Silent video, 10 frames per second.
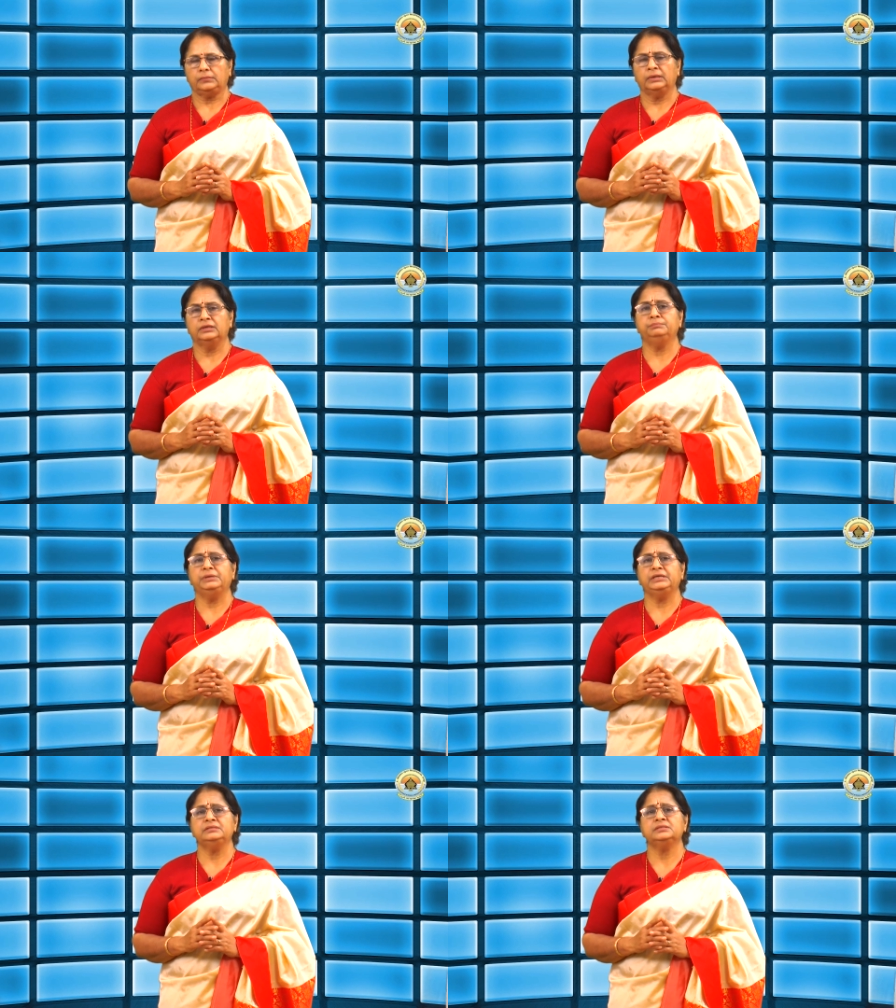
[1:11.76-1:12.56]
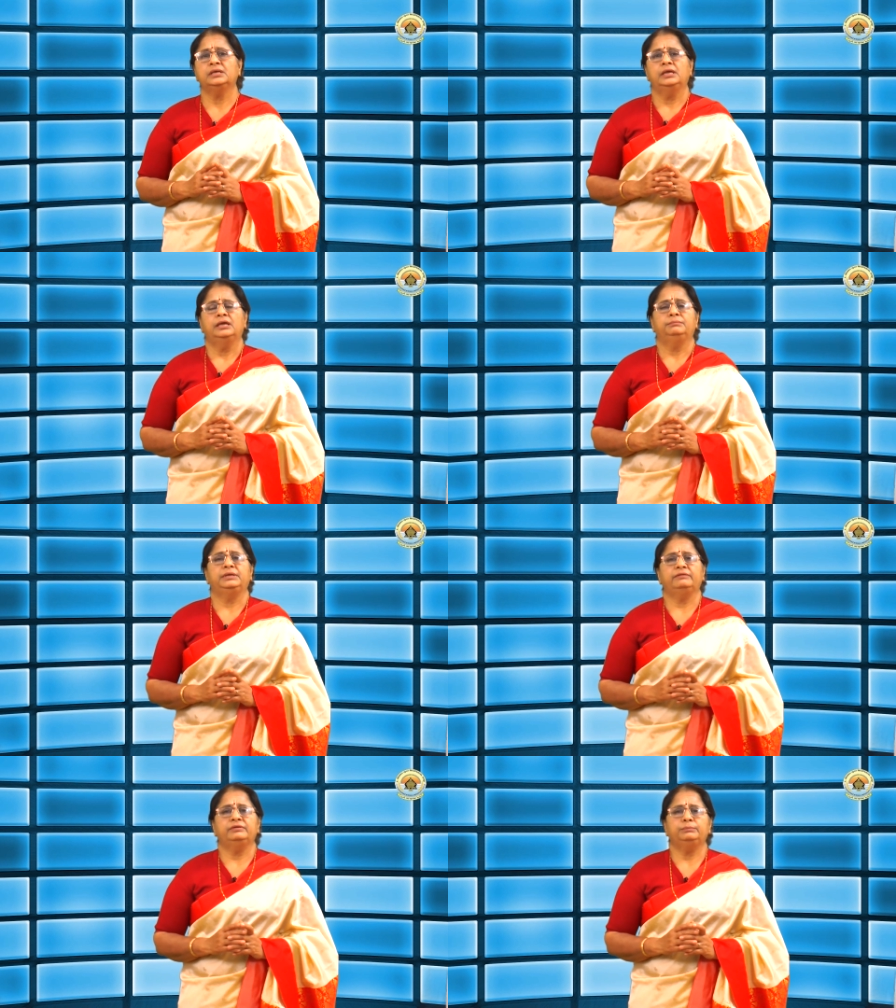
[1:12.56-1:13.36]
It means
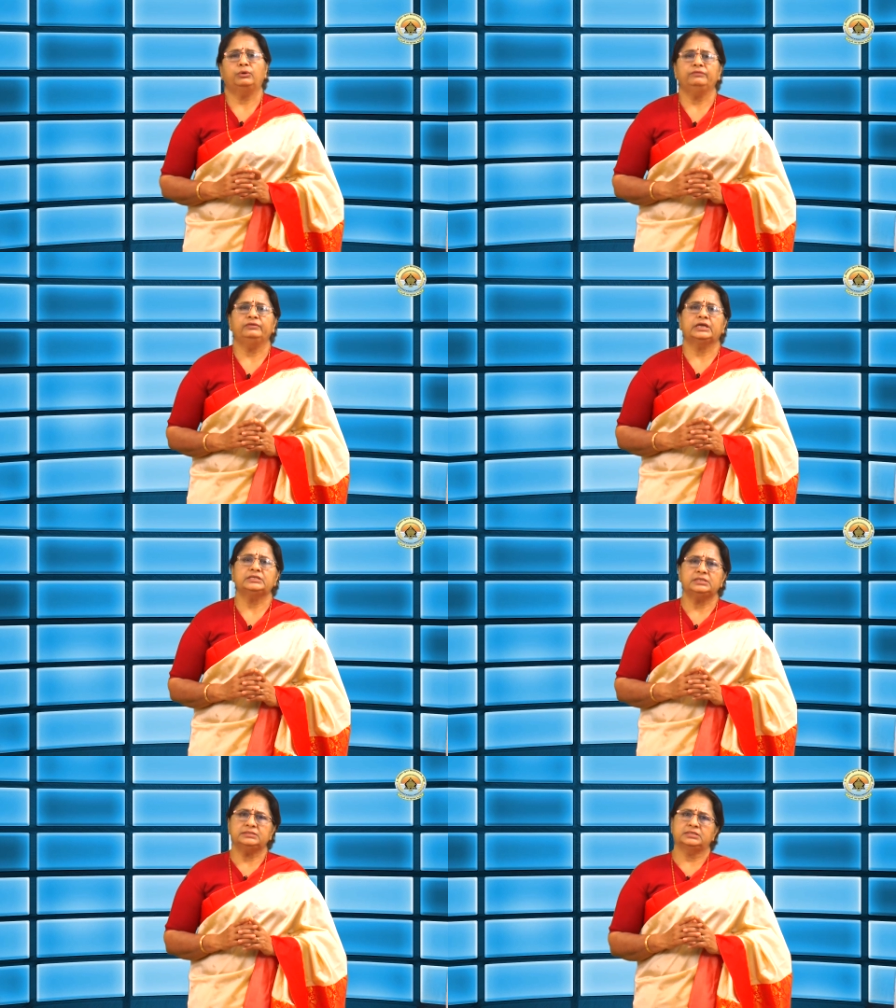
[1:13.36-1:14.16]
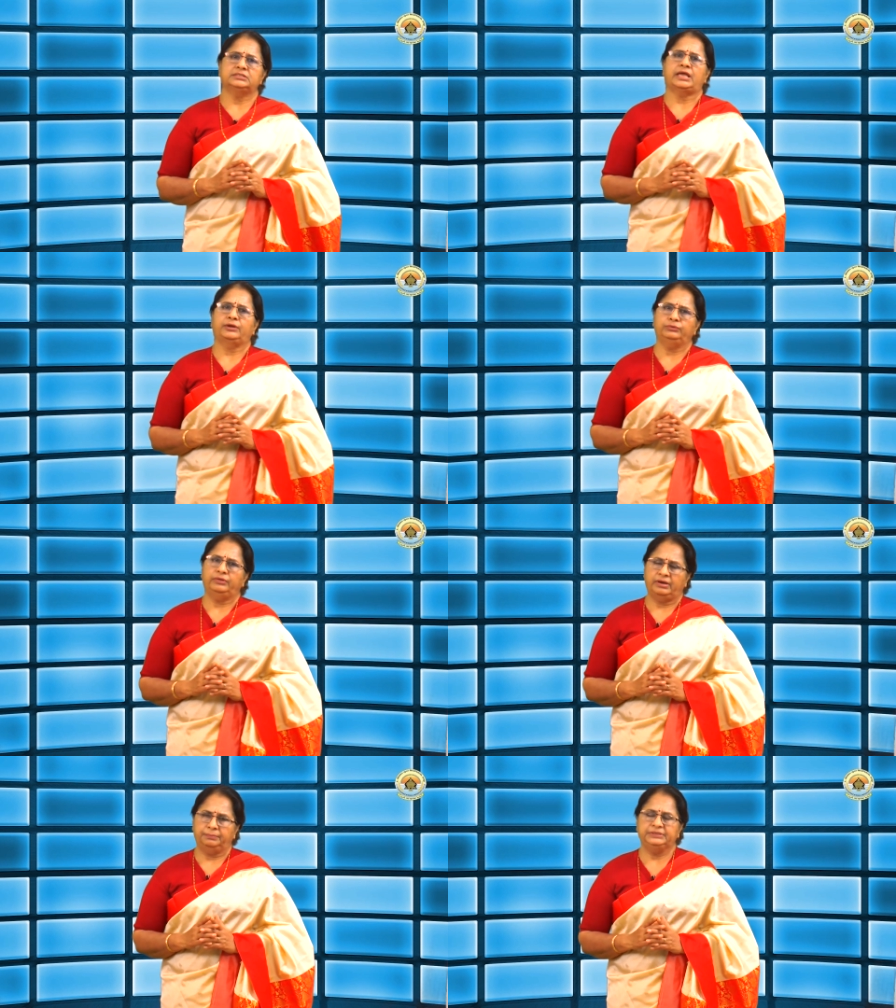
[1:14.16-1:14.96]
behavior modification is a
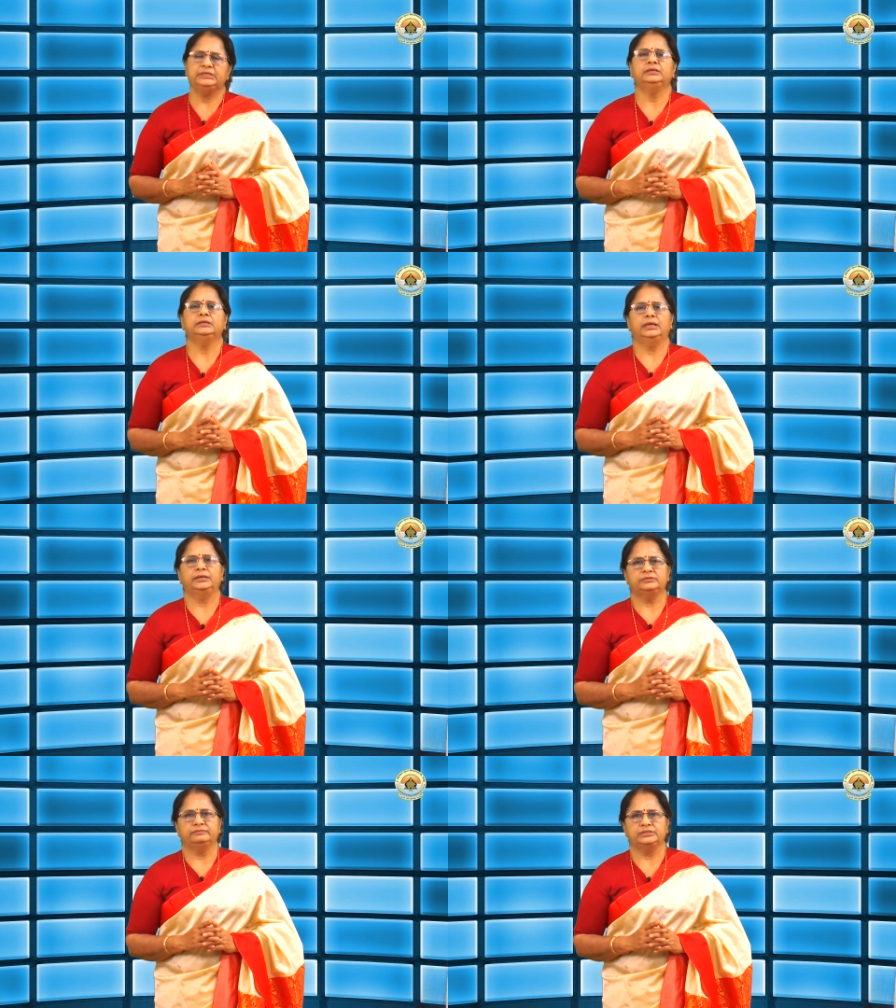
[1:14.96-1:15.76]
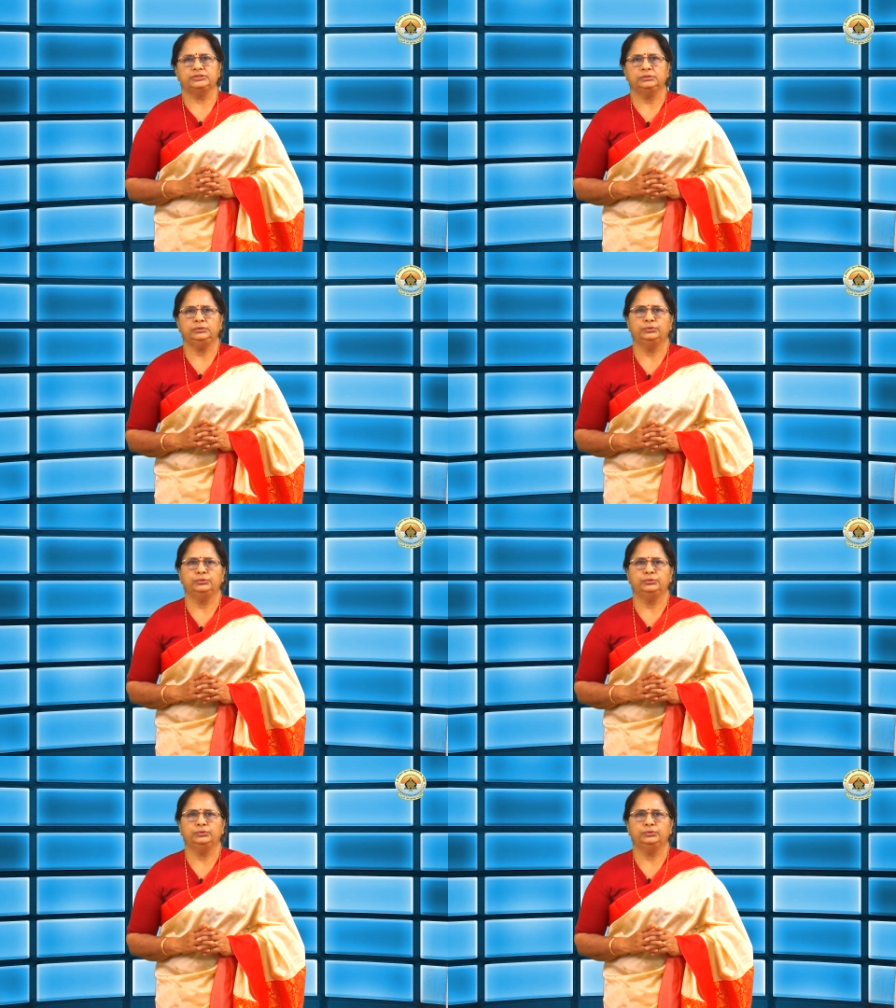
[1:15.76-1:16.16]
psychotherapeutic intervention